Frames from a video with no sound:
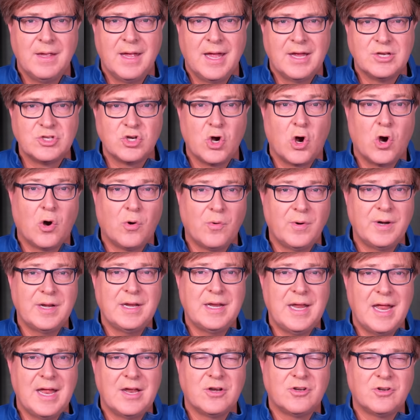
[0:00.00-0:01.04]
has
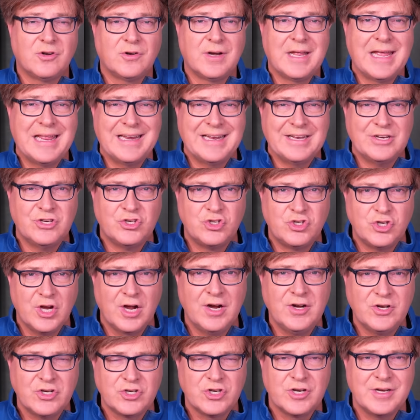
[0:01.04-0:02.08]
already entered an
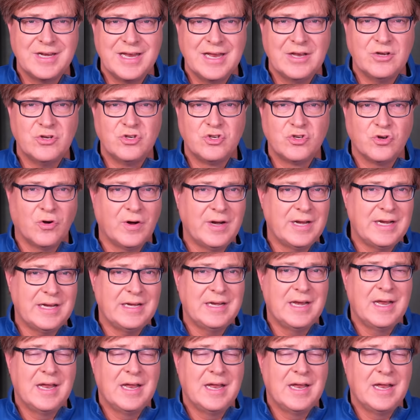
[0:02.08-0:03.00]
injunction enjoining